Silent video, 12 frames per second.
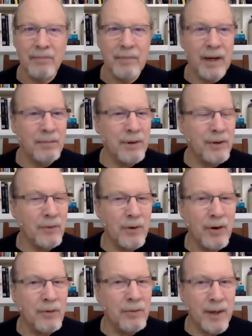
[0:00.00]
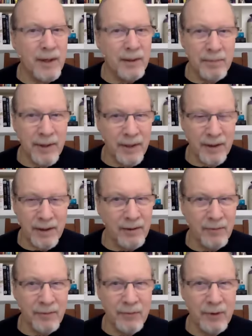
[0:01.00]
Maybe you're already beginning
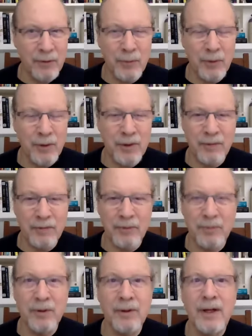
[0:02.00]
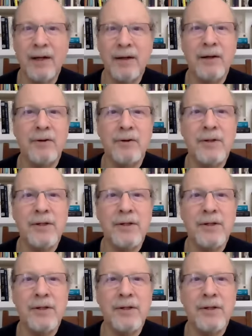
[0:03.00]
to feel more comfortable lying on your